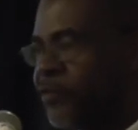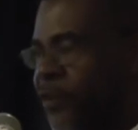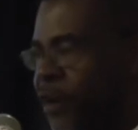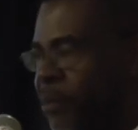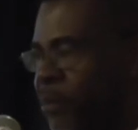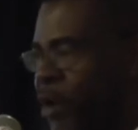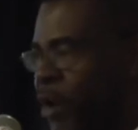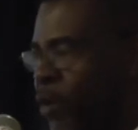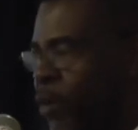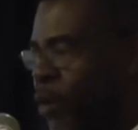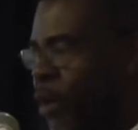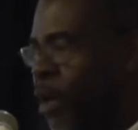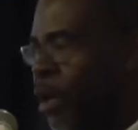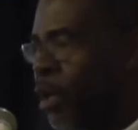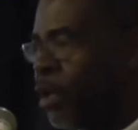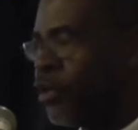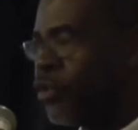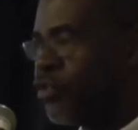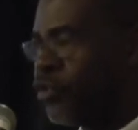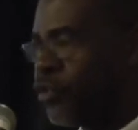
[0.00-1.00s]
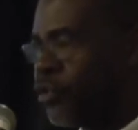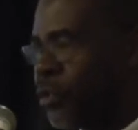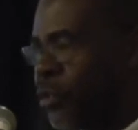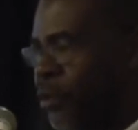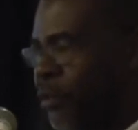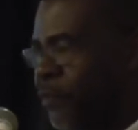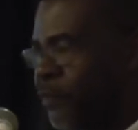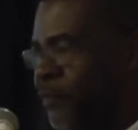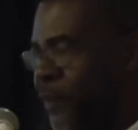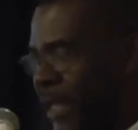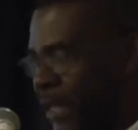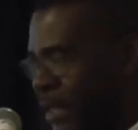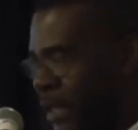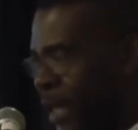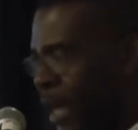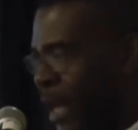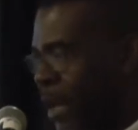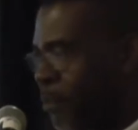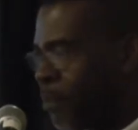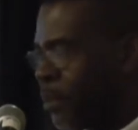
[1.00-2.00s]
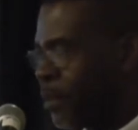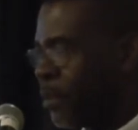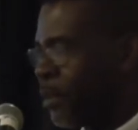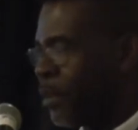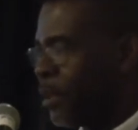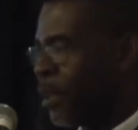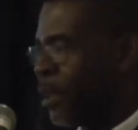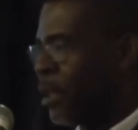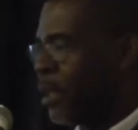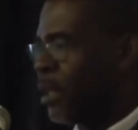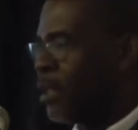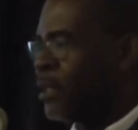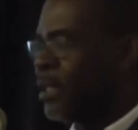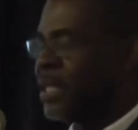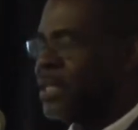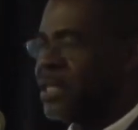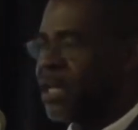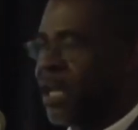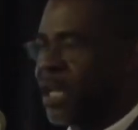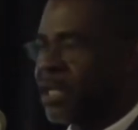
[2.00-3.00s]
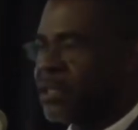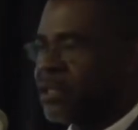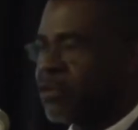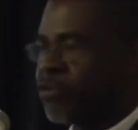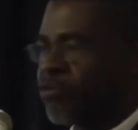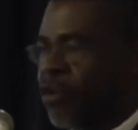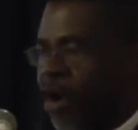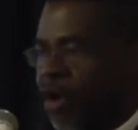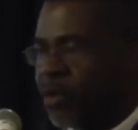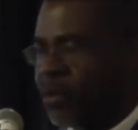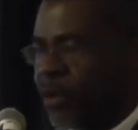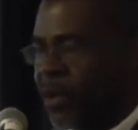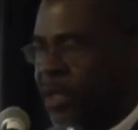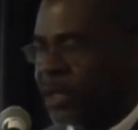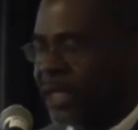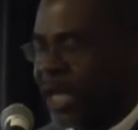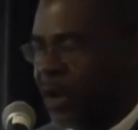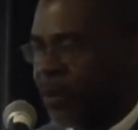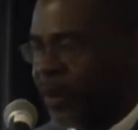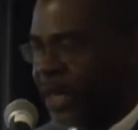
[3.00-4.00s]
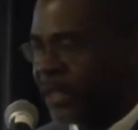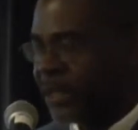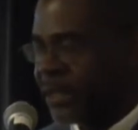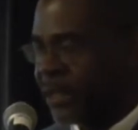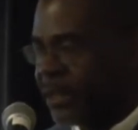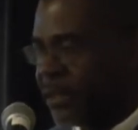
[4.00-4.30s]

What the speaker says: from our vet lab. There's a lot of groundwork that went